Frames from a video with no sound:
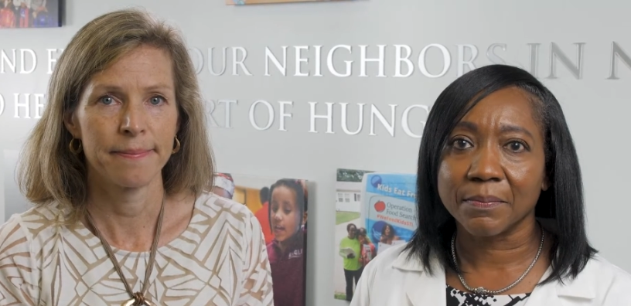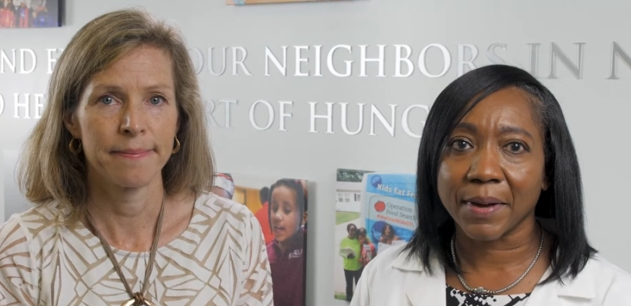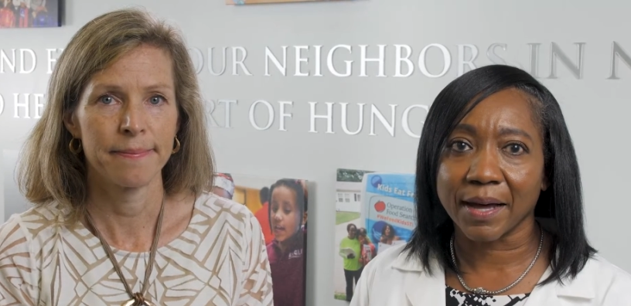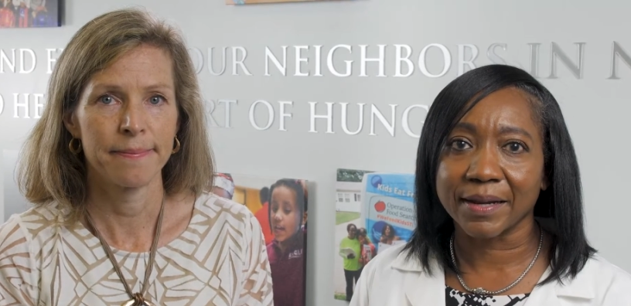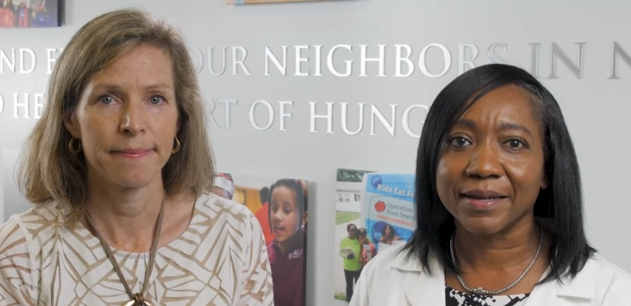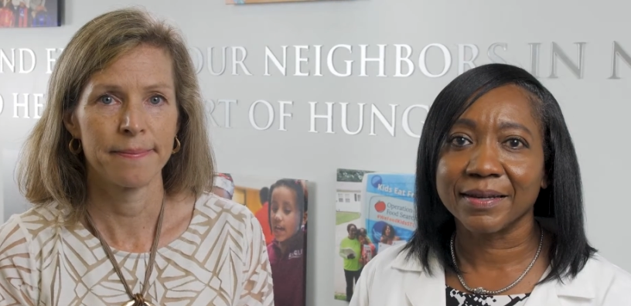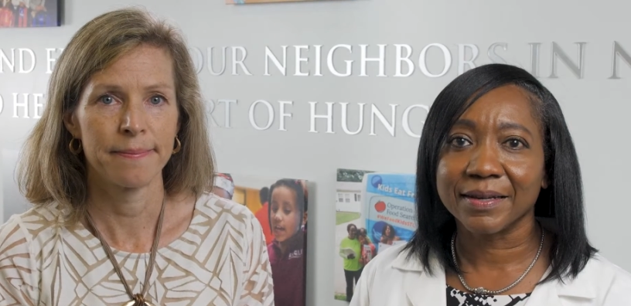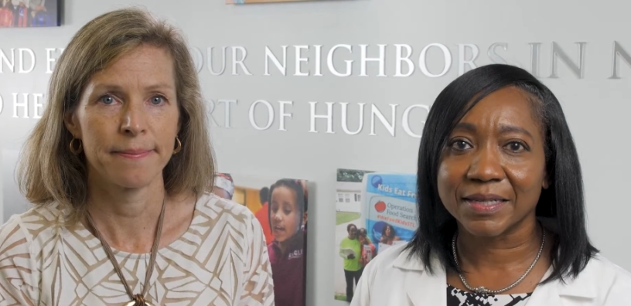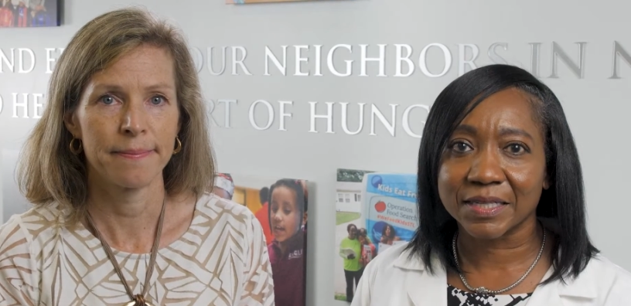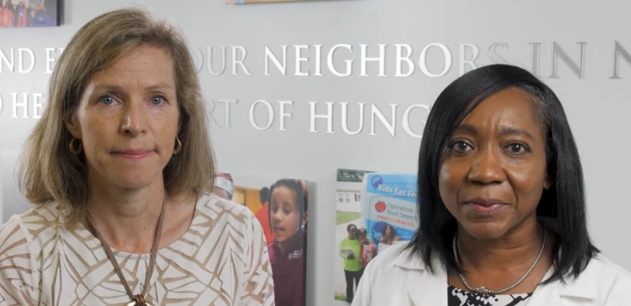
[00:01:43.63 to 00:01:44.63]
Speaker 1: body,
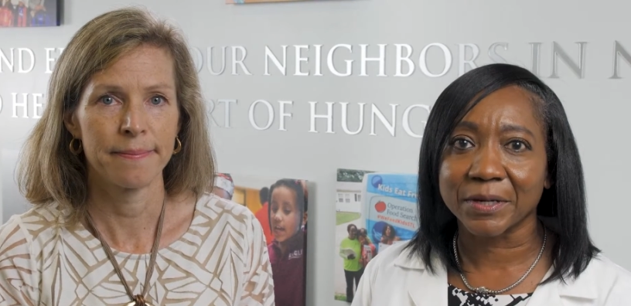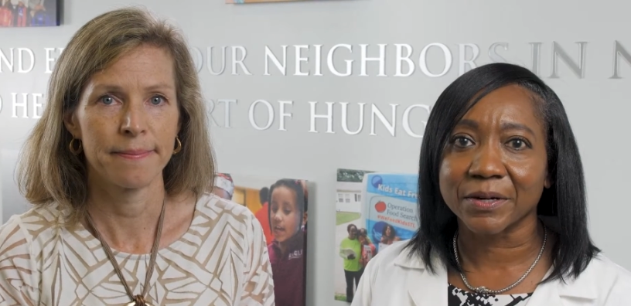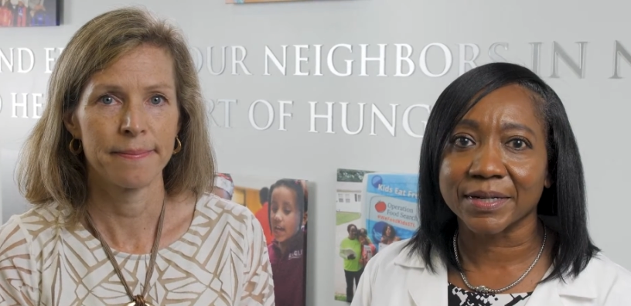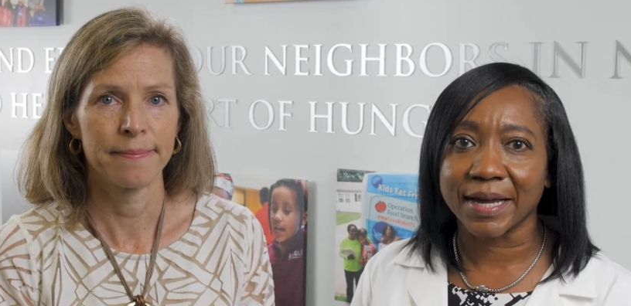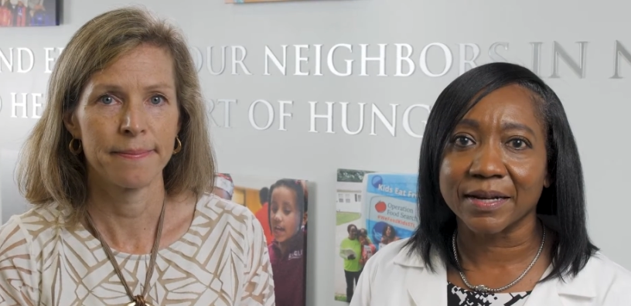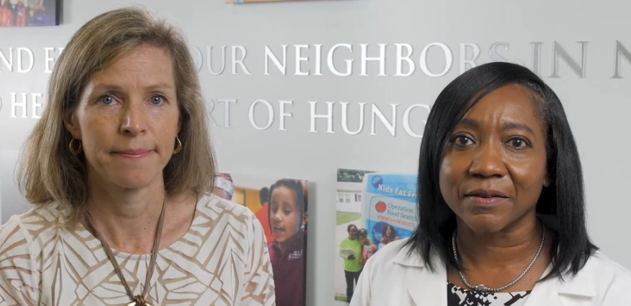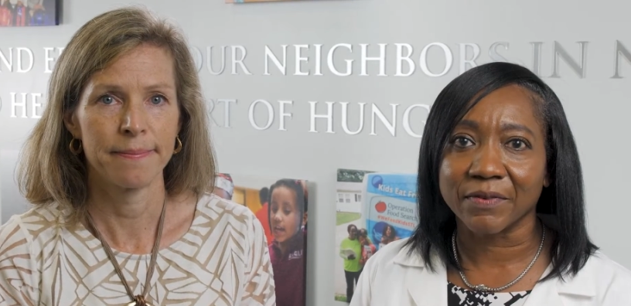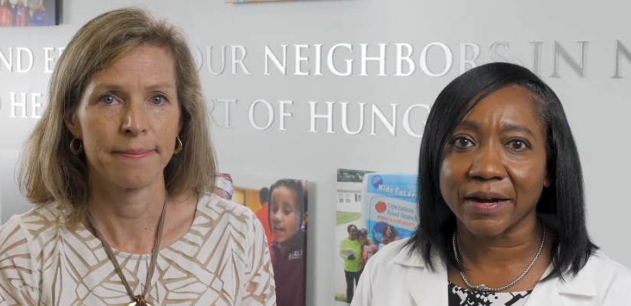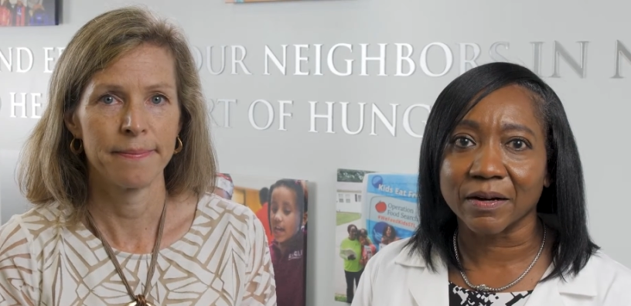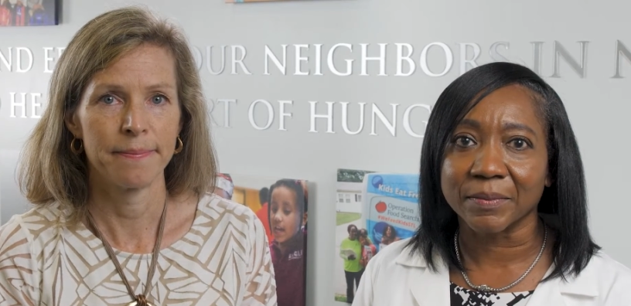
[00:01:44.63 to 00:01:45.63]
spirit, and
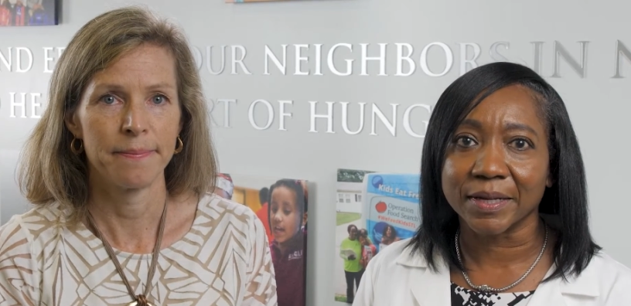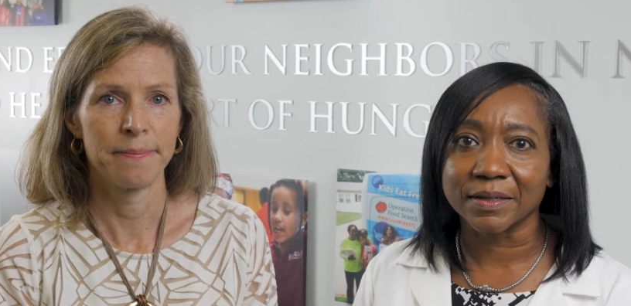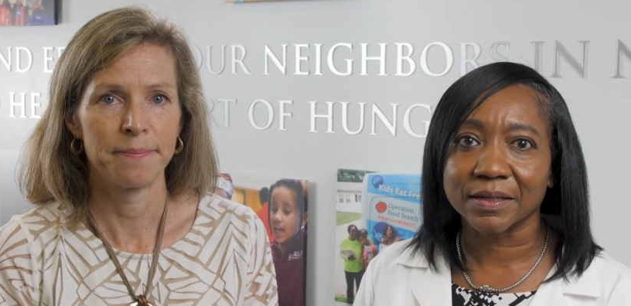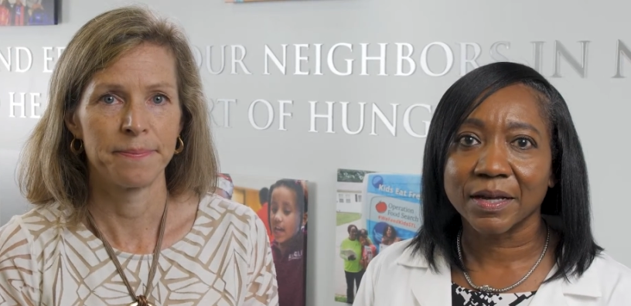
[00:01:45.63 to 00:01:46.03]
environment.